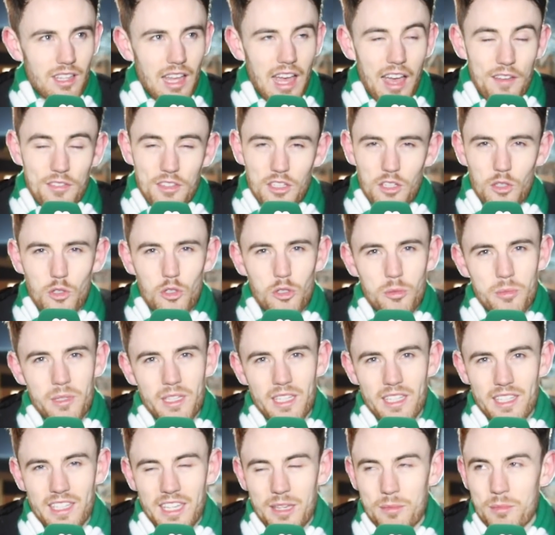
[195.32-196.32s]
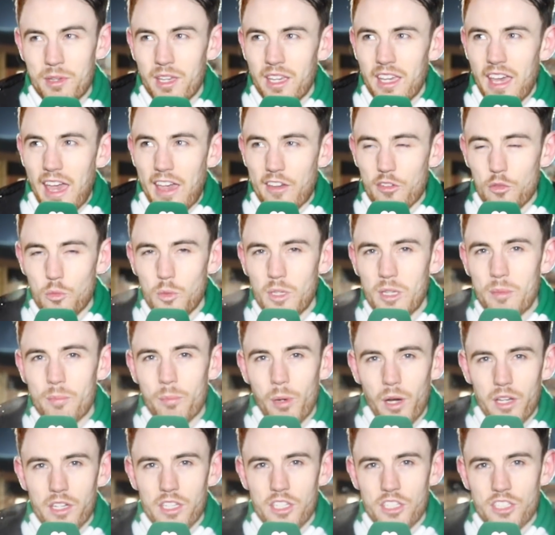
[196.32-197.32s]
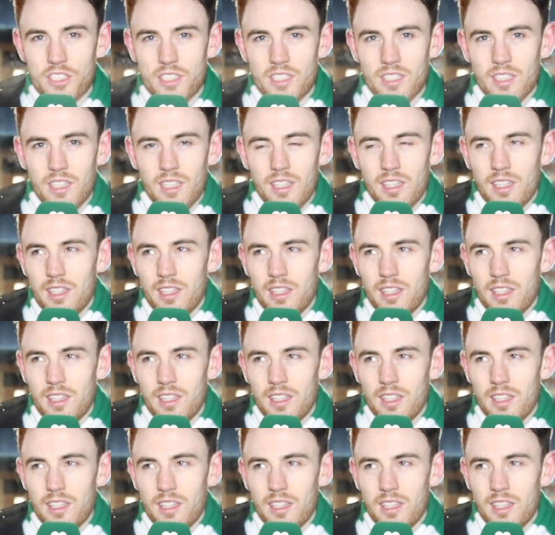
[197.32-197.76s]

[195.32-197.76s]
after the Copenhagen game, if we punished